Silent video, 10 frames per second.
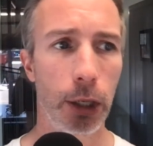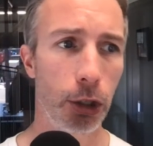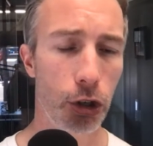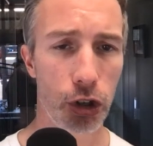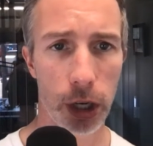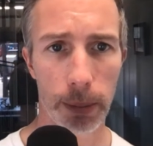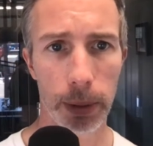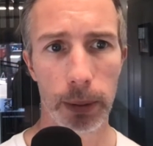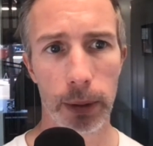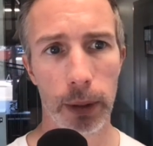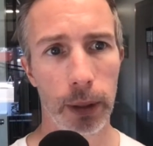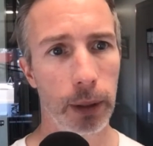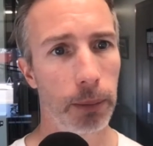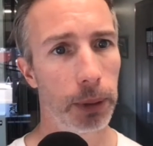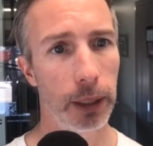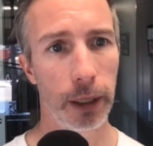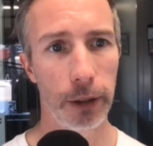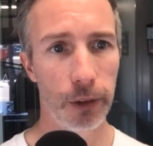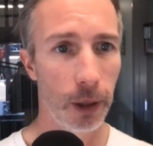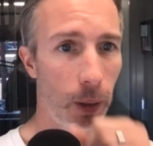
Ship. Because